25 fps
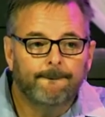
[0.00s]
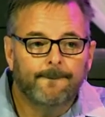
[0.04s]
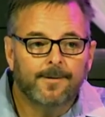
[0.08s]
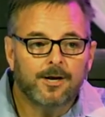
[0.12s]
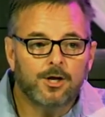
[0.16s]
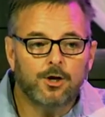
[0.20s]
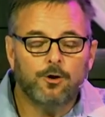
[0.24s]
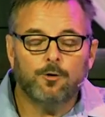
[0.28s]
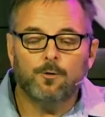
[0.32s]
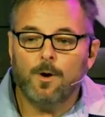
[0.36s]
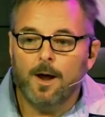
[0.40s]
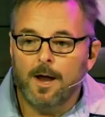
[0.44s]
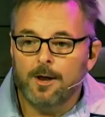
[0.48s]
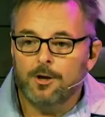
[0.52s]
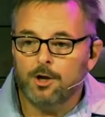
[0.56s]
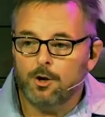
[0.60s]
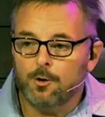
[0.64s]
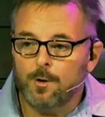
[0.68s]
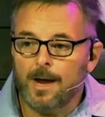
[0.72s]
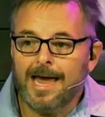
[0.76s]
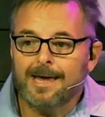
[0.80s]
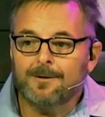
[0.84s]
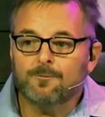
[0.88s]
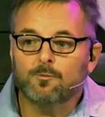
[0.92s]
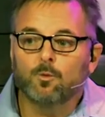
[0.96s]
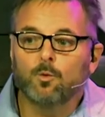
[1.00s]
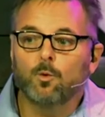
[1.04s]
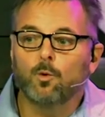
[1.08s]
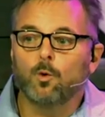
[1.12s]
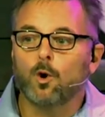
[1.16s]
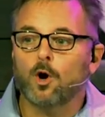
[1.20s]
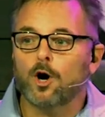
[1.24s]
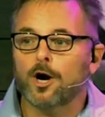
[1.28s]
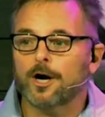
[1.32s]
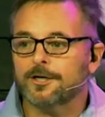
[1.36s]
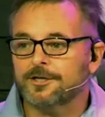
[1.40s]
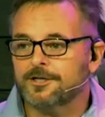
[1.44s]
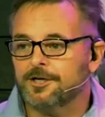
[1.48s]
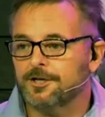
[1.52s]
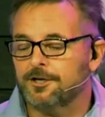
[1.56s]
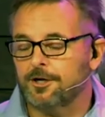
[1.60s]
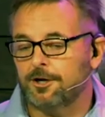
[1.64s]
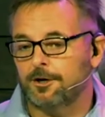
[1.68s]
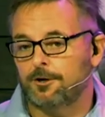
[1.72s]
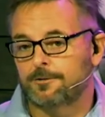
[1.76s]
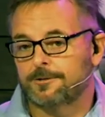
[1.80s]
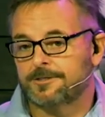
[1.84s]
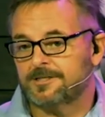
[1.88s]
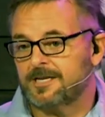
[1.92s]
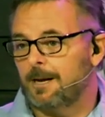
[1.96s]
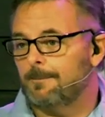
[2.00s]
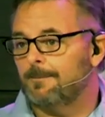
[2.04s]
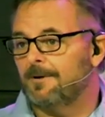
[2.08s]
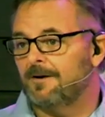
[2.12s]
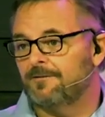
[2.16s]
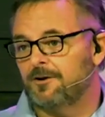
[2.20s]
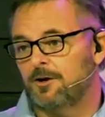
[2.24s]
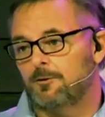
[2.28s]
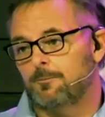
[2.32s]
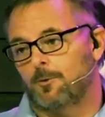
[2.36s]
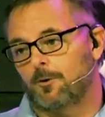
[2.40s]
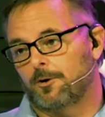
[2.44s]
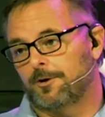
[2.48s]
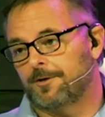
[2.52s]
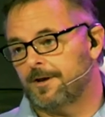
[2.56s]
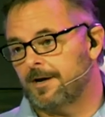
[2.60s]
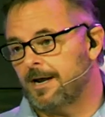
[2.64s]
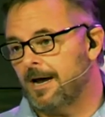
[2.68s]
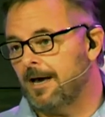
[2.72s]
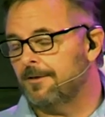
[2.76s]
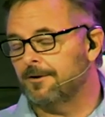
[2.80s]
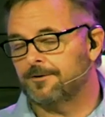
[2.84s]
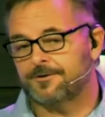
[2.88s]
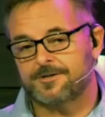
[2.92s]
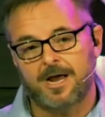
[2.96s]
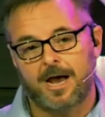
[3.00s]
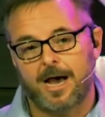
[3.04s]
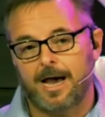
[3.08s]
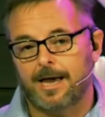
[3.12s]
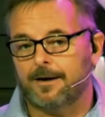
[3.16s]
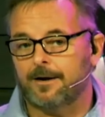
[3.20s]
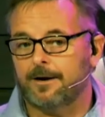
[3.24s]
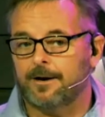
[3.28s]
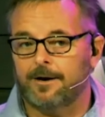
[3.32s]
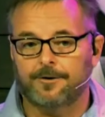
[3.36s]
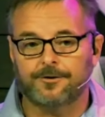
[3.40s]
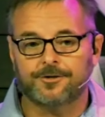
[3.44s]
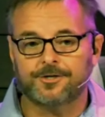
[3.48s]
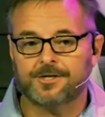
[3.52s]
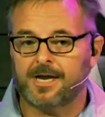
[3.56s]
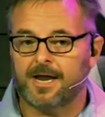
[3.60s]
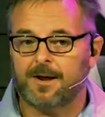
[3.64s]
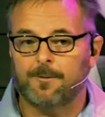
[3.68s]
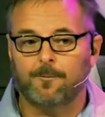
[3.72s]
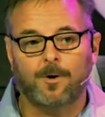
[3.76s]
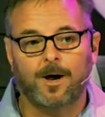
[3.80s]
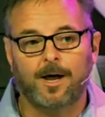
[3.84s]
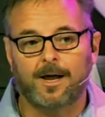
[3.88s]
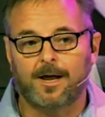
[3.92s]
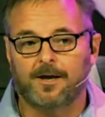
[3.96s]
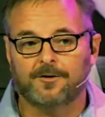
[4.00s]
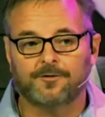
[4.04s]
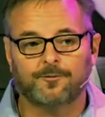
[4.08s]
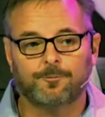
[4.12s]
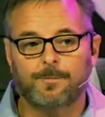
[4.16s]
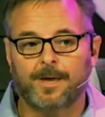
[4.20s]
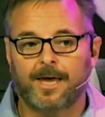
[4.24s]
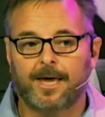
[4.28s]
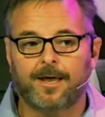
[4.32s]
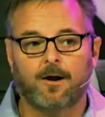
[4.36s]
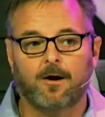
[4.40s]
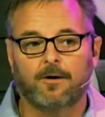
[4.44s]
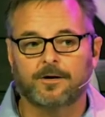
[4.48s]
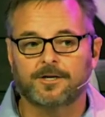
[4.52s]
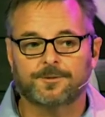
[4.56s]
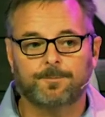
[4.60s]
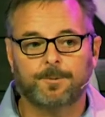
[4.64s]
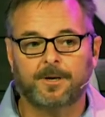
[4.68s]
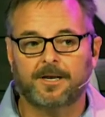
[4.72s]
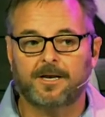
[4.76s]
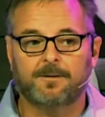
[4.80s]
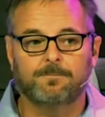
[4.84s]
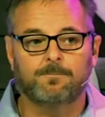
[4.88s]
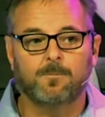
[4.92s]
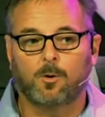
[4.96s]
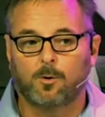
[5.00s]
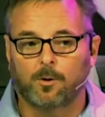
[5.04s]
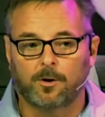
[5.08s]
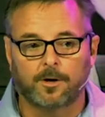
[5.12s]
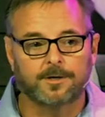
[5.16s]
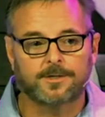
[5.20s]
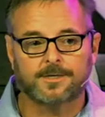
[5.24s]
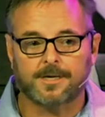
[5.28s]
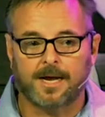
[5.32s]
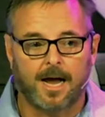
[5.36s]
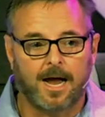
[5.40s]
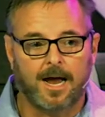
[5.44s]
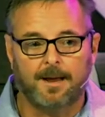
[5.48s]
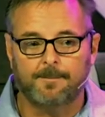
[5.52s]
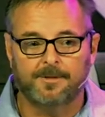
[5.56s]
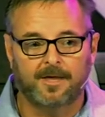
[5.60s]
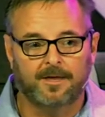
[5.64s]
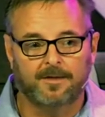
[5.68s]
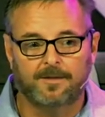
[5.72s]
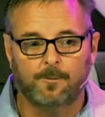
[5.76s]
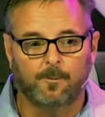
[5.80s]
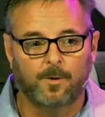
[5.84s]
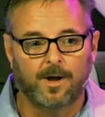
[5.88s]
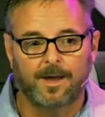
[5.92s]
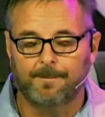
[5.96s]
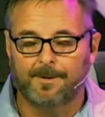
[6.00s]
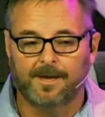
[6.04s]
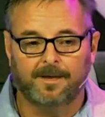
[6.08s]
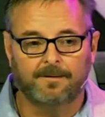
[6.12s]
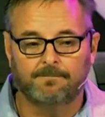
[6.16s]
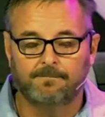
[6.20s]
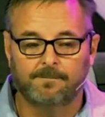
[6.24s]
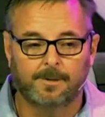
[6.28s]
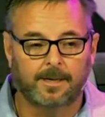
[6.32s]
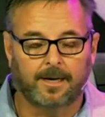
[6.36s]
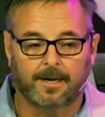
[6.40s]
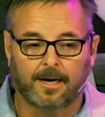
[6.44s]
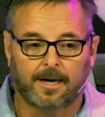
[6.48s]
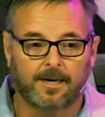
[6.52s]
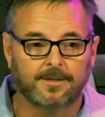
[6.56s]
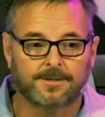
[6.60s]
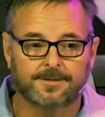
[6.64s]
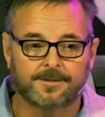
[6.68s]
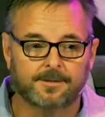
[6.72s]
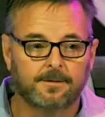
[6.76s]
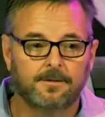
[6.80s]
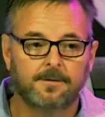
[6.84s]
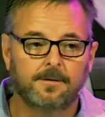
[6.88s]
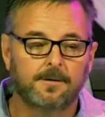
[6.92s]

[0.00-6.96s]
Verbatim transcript: You, you had work to do, some of you more than others. Now, I don't understand why us men aren't spending more time than the women because,